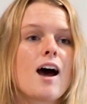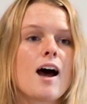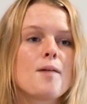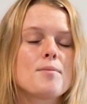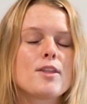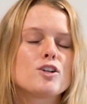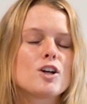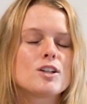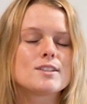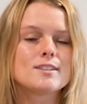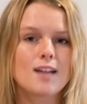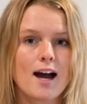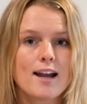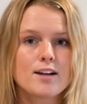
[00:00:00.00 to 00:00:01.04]
There
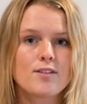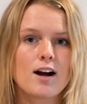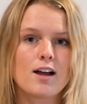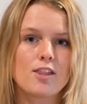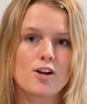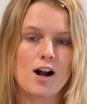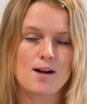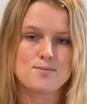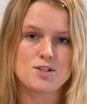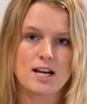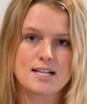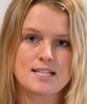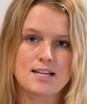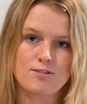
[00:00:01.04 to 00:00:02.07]
are a lot of other
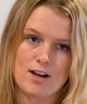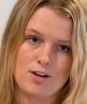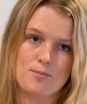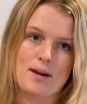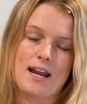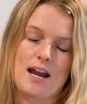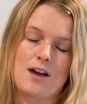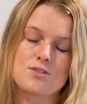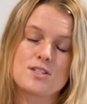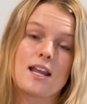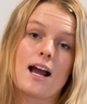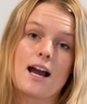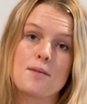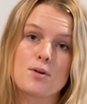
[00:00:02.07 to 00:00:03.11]
objects around my
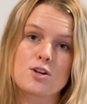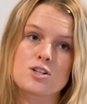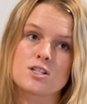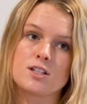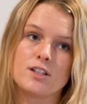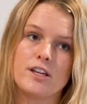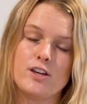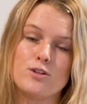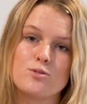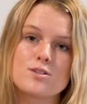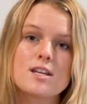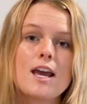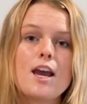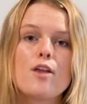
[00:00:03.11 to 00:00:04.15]
house that I personally
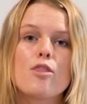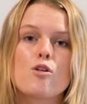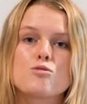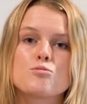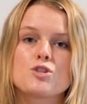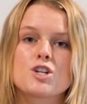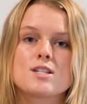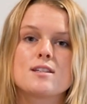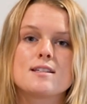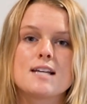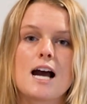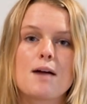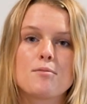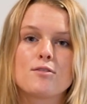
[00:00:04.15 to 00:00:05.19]
use. Those were just
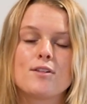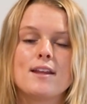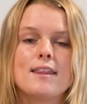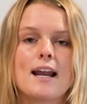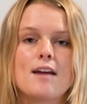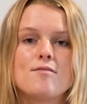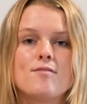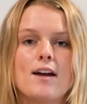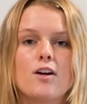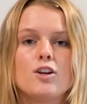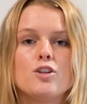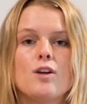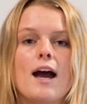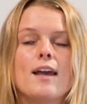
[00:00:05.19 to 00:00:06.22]
the top 3 that I
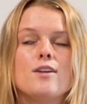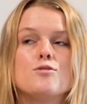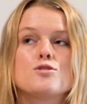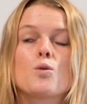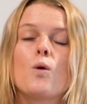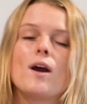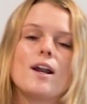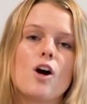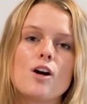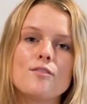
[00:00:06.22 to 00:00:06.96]
found I use quite